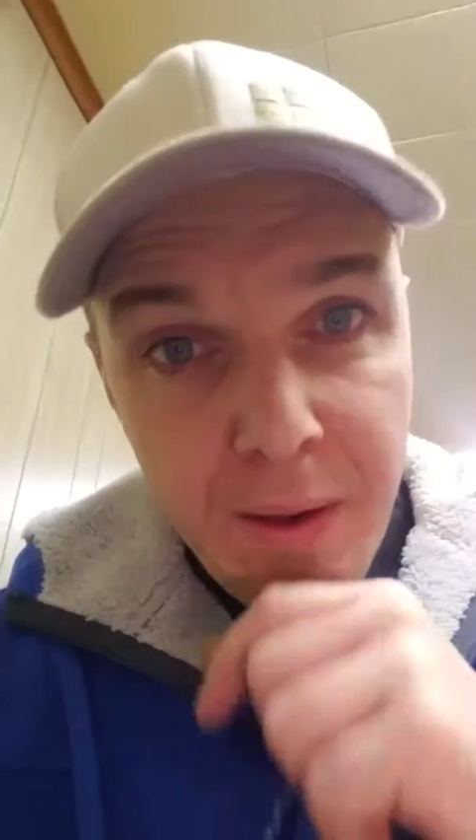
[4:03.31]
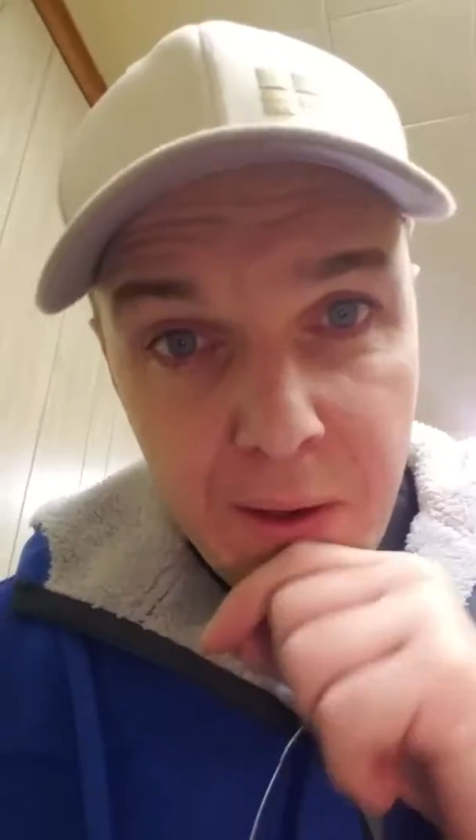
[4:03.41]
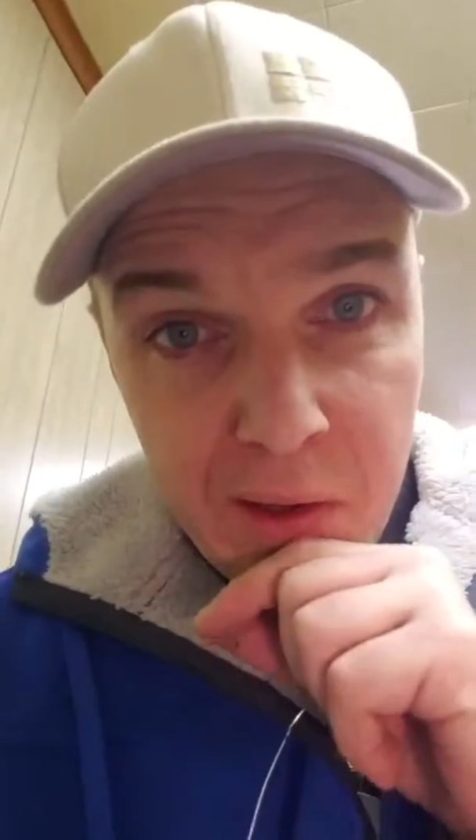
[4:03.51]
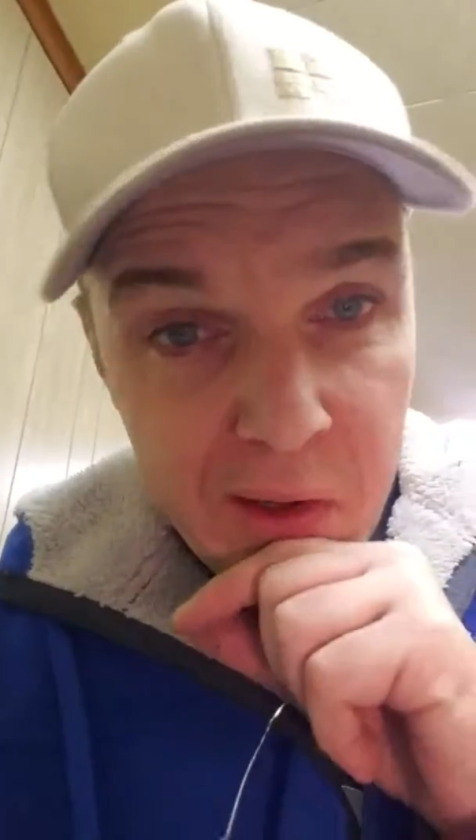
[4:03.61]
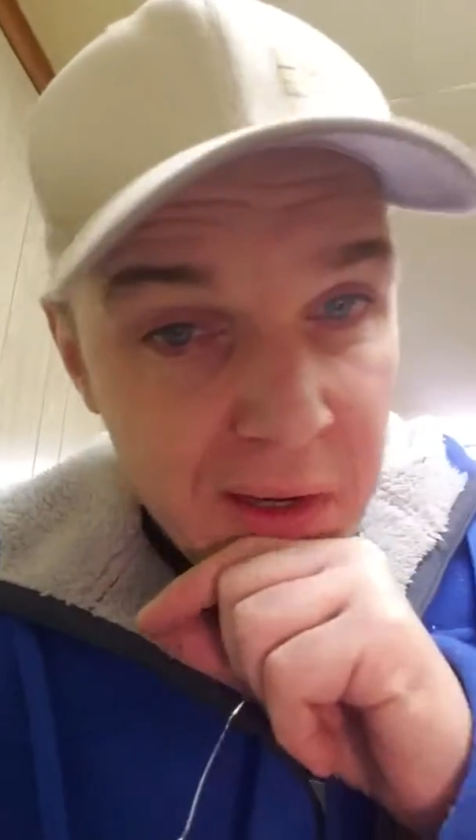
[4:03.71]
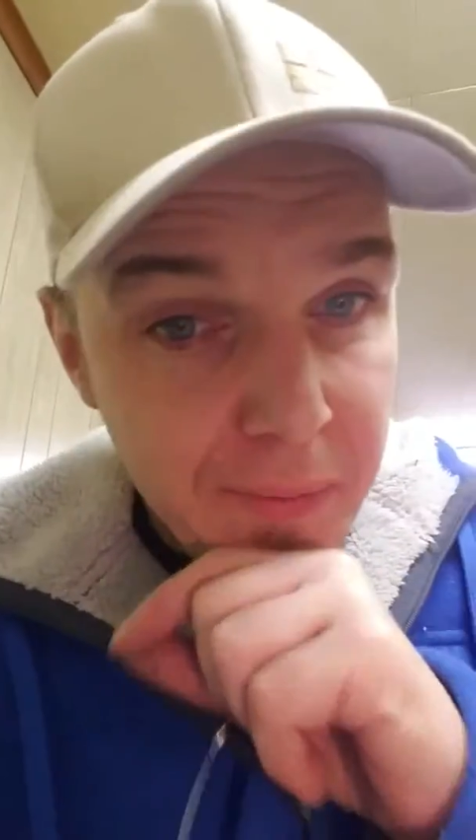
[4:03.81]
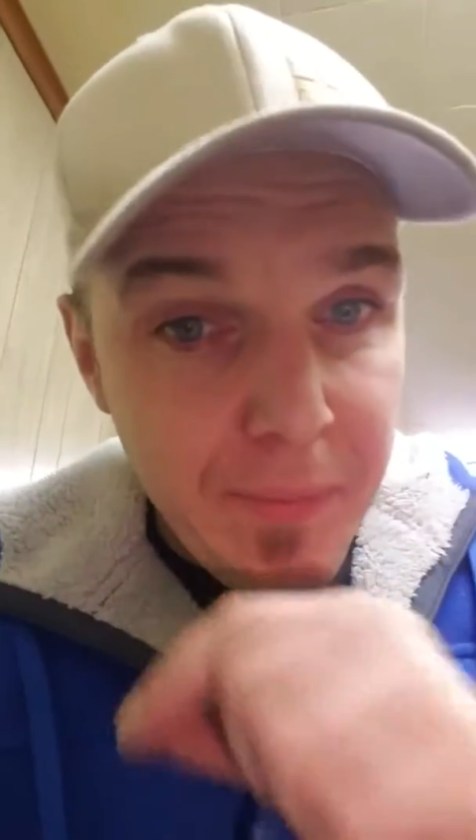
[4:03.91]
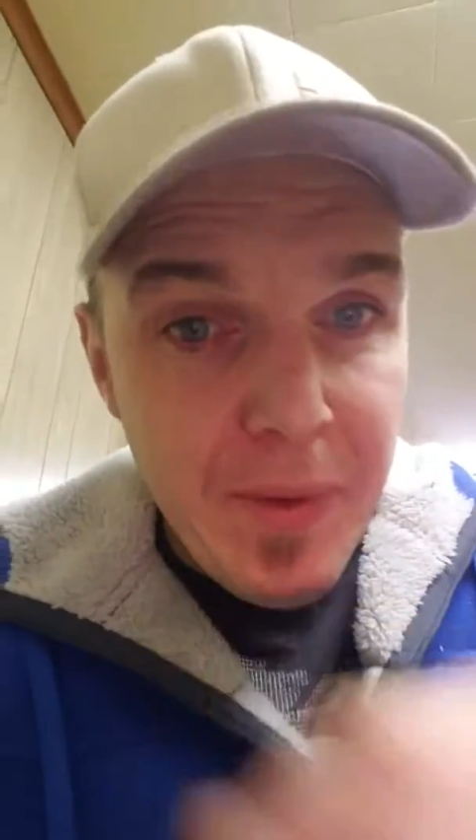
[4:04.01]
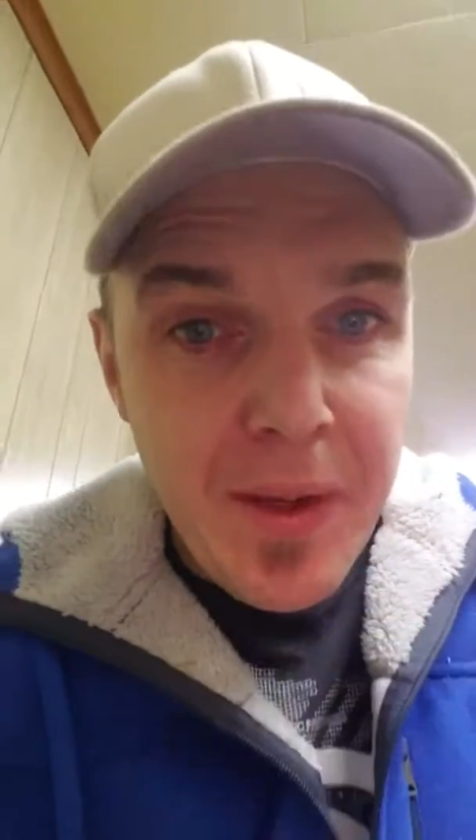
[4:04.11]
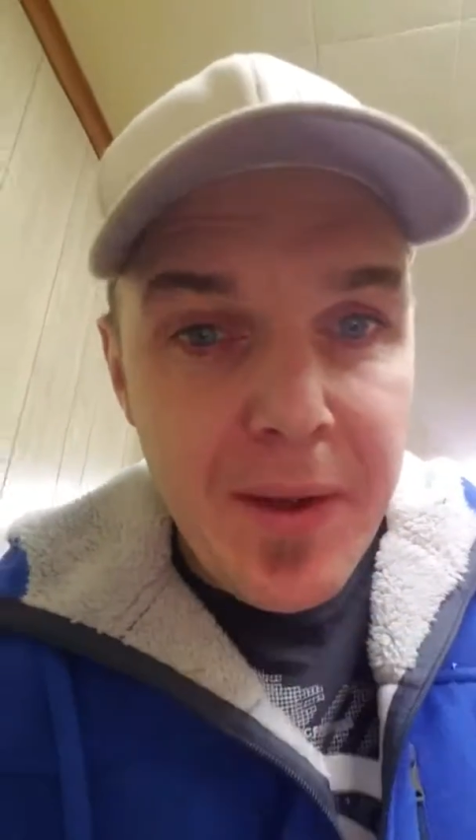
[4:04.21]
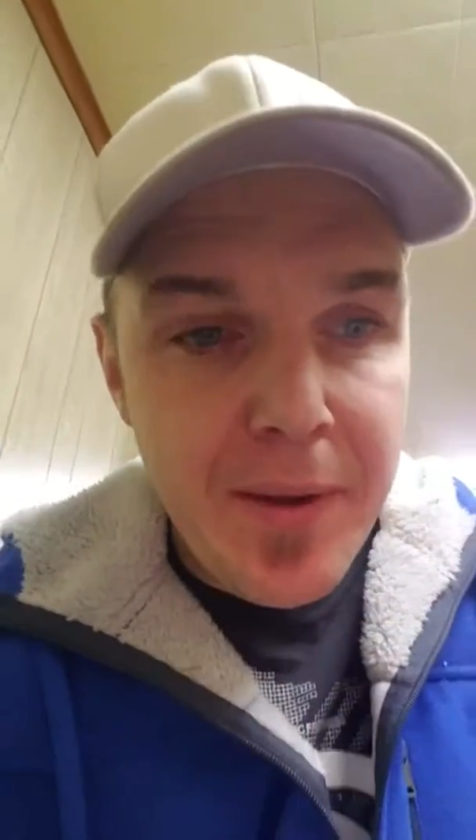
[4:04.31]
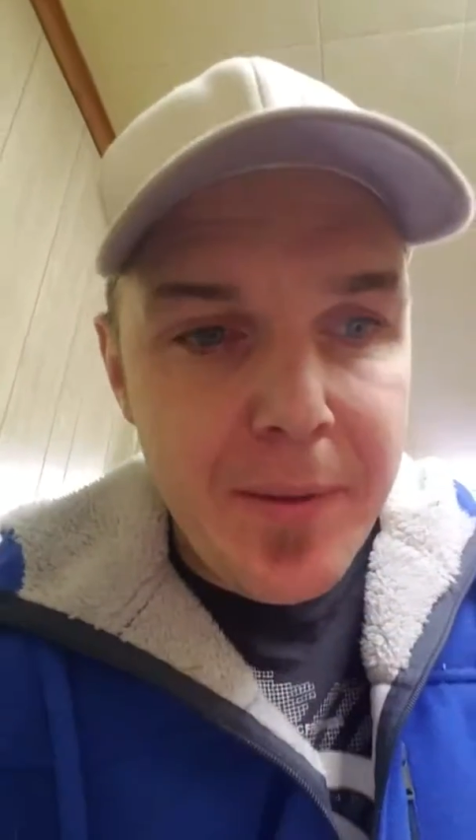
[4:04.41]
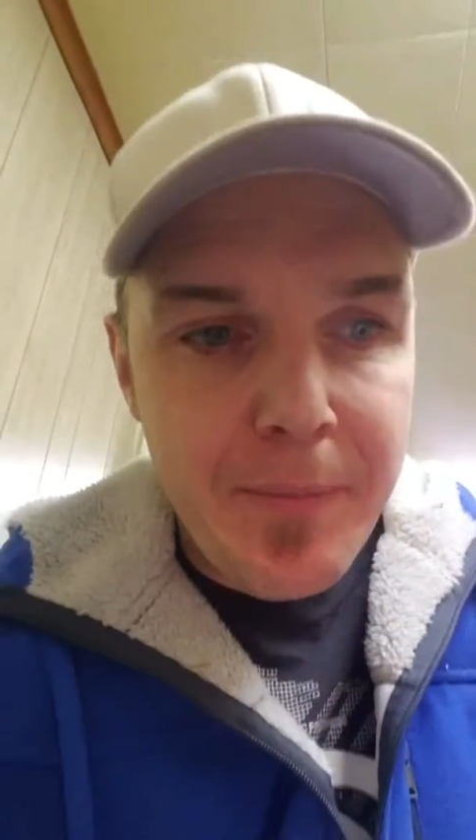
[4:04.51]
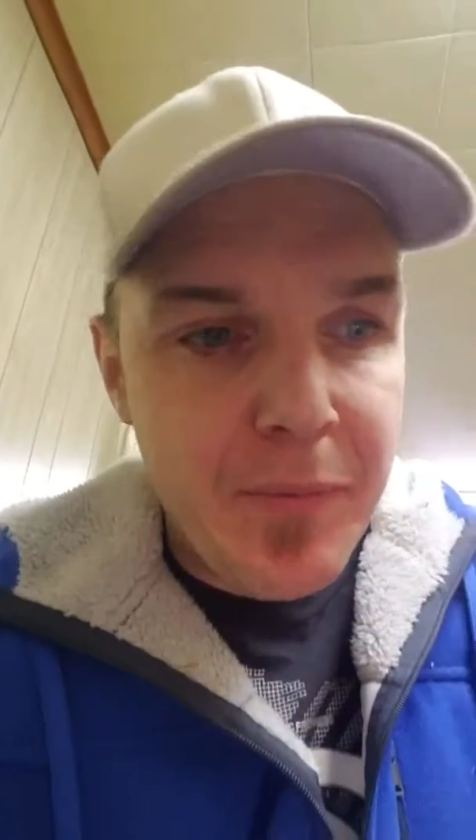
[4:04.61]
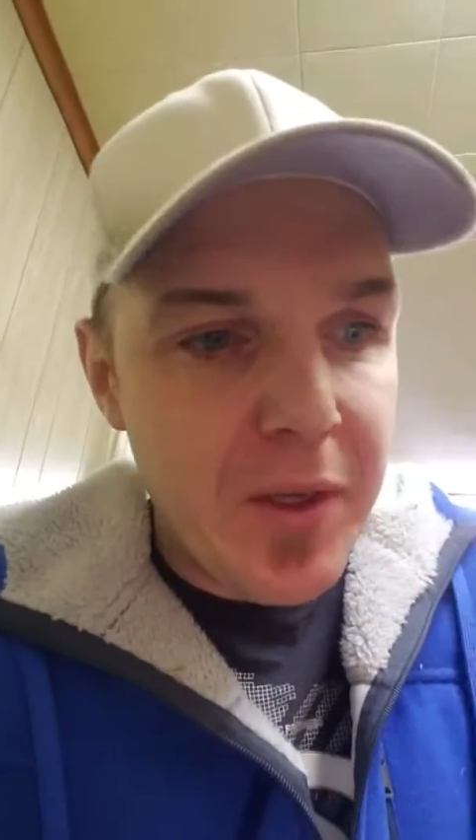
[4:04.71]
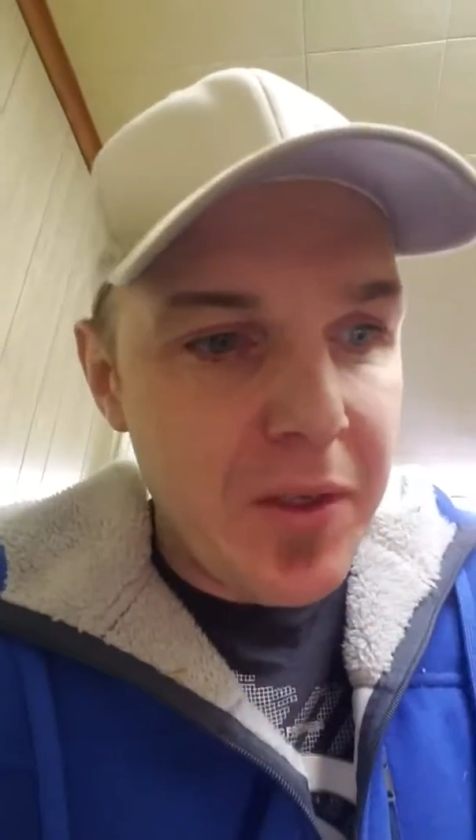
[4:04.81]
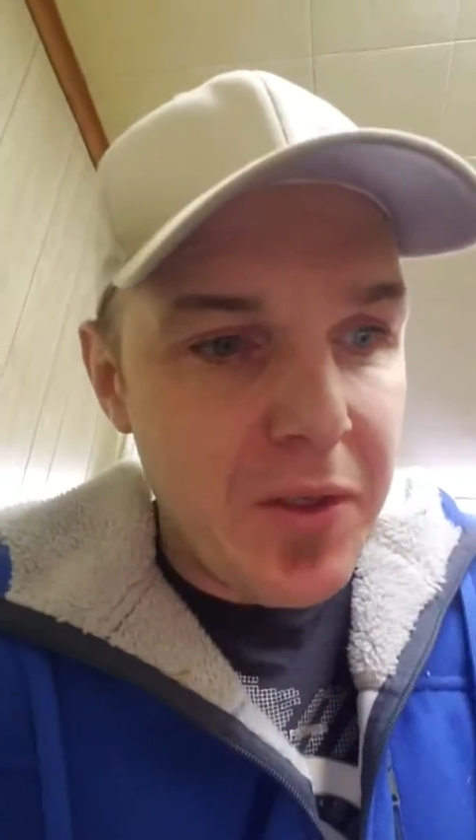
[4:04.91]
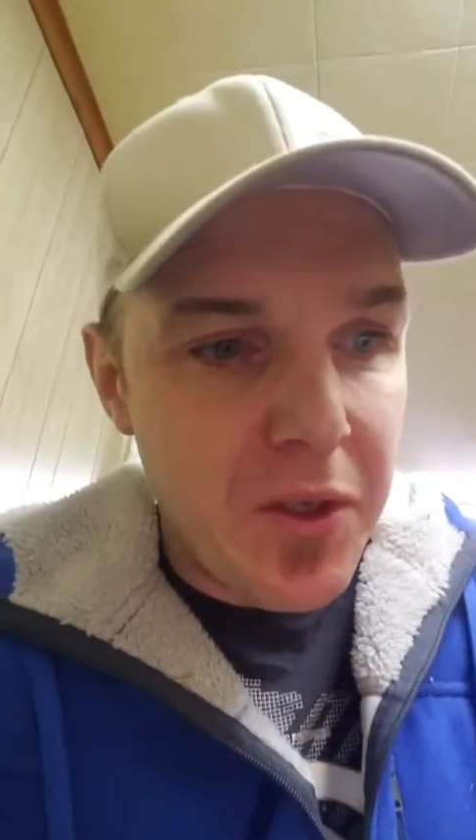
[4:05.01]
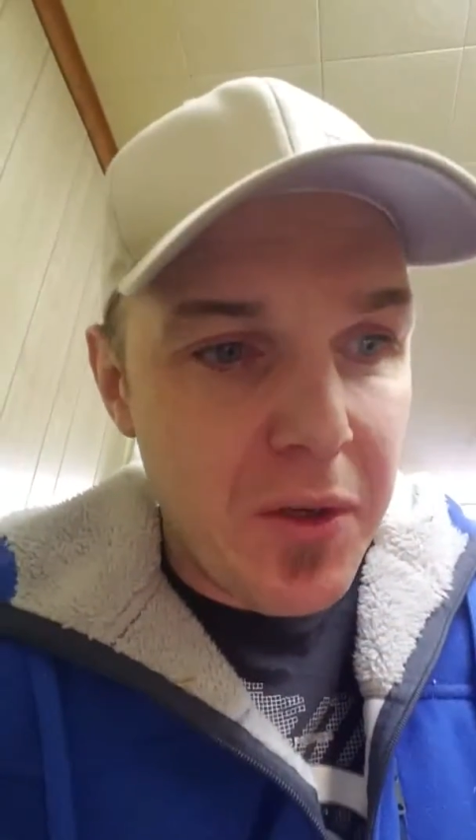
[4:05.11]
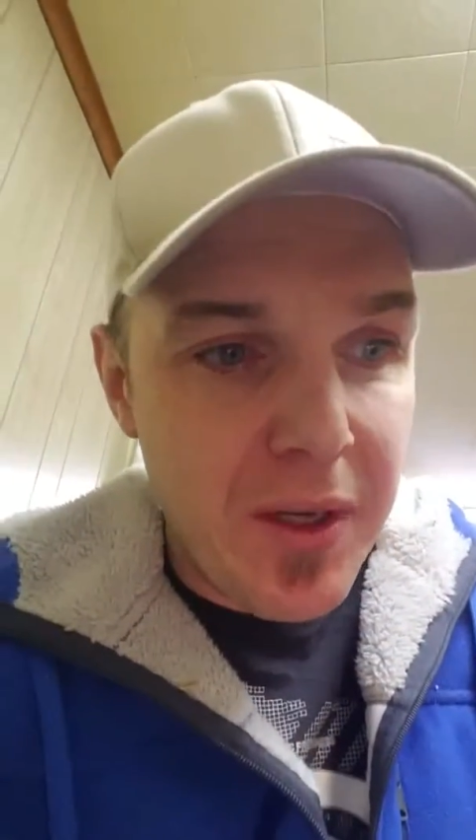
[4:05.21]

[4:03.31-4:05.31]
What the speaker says: Alright, didn't show